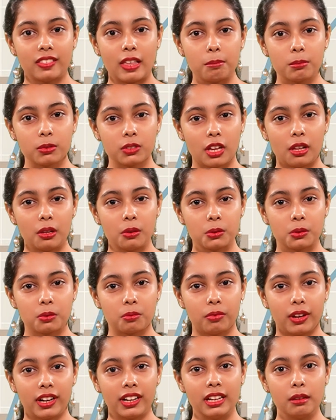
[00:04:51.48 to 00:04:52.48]
themselves
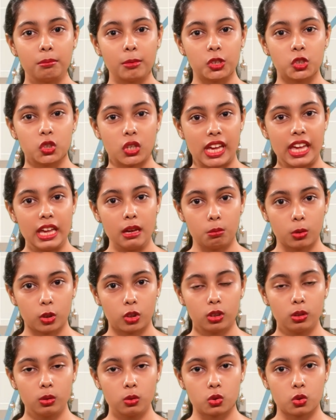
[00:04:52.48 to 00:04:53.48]
very much
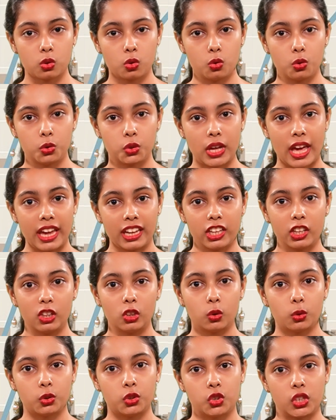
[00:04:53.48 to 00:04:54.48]
able to tackle
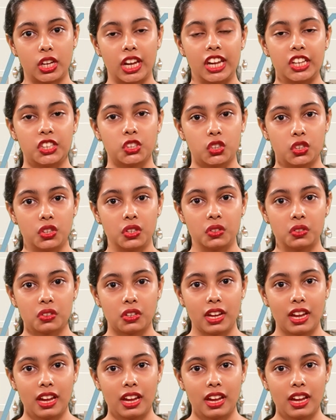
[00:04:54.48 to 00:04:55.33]
those changes